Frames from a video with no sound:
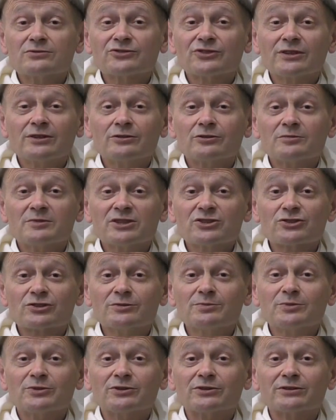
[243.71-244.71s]
see your
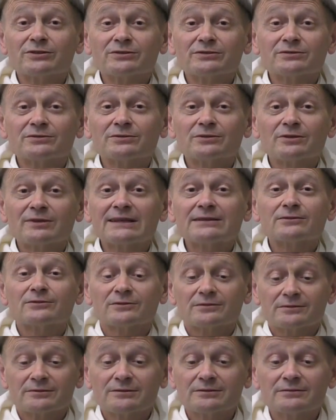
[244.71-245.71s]
bishop, or
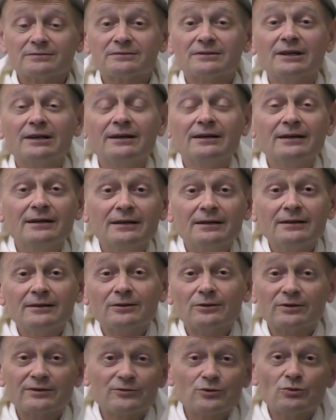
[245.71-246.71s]

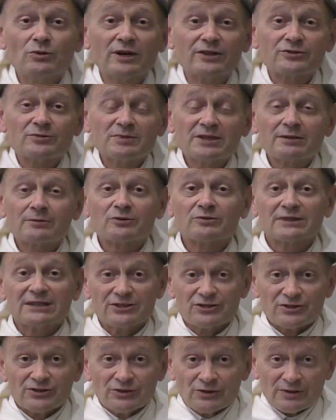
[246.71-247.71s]
if you want to become a
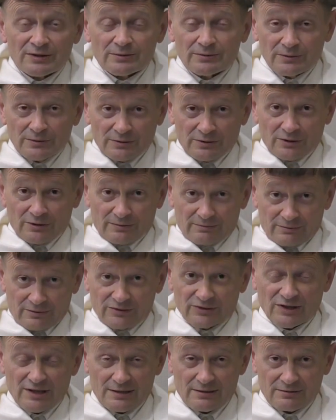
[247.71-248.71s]
religious, to
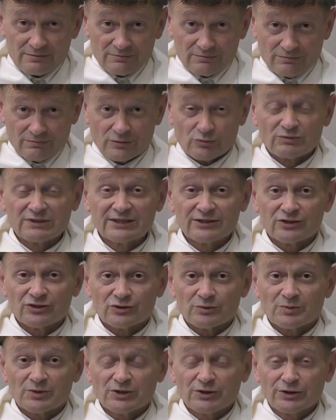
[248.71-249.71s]
see a religious
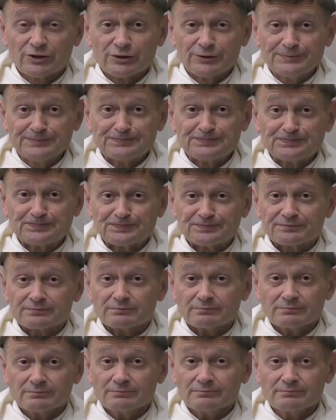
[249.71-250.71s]
superior,
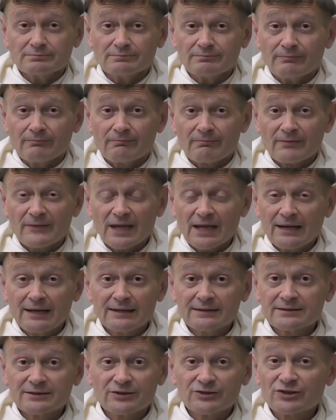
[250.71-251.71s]

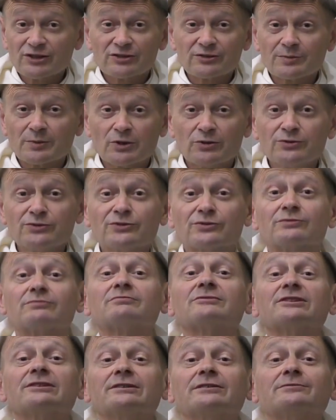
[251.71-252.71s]
and just expose
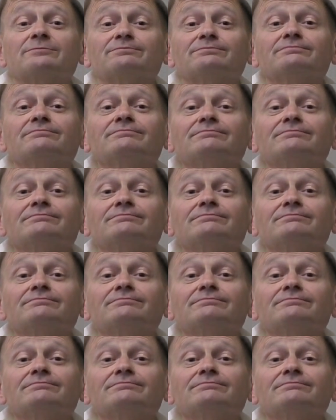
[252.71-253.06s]
to him